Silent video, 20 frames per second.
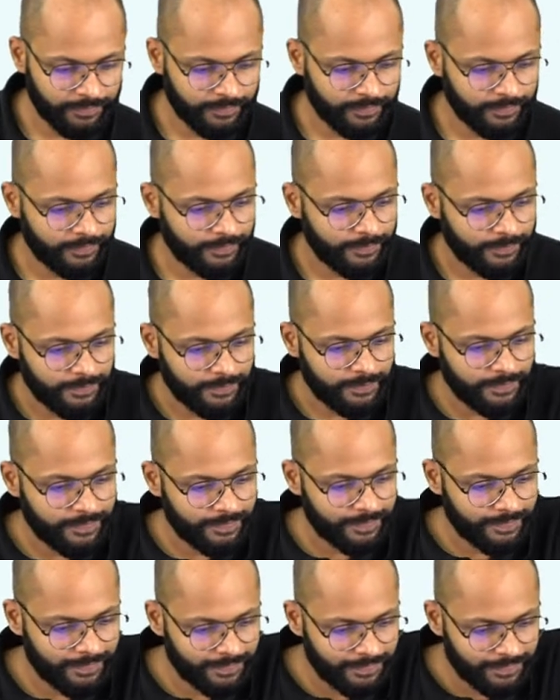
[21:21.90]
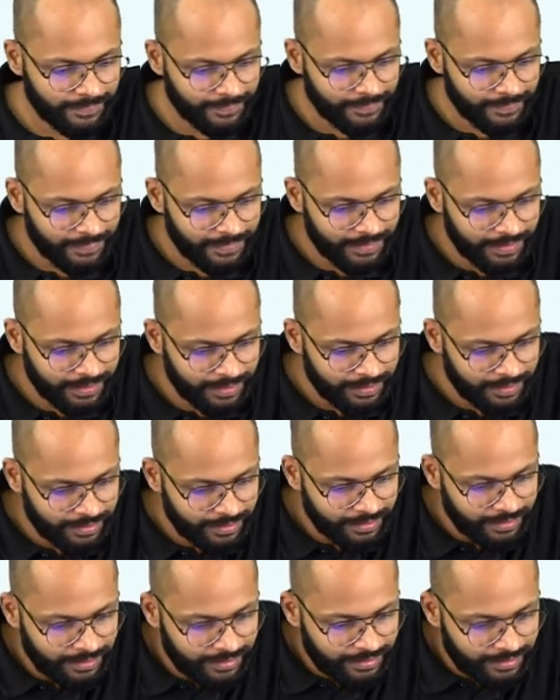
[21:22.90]

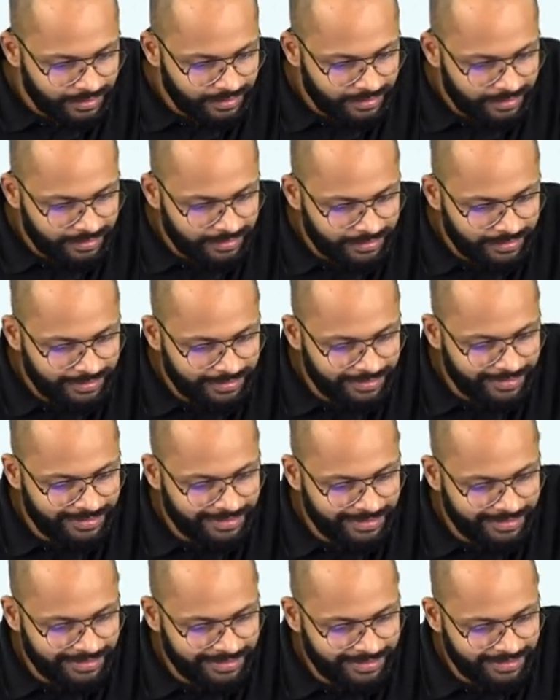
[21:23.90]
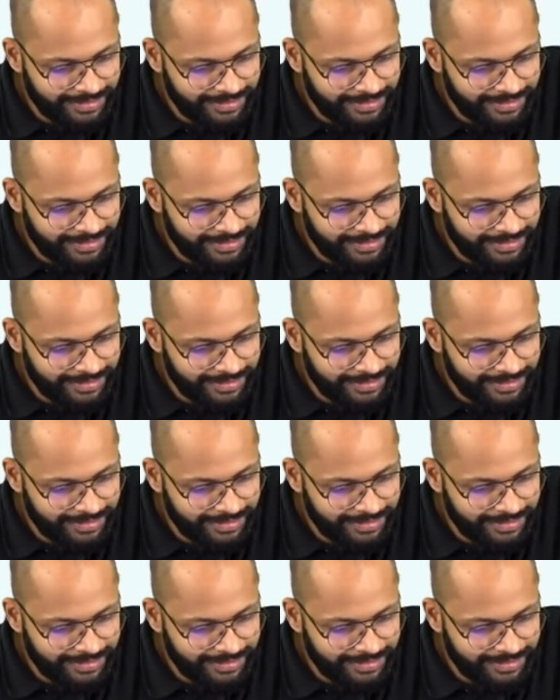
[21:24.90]
[no speech]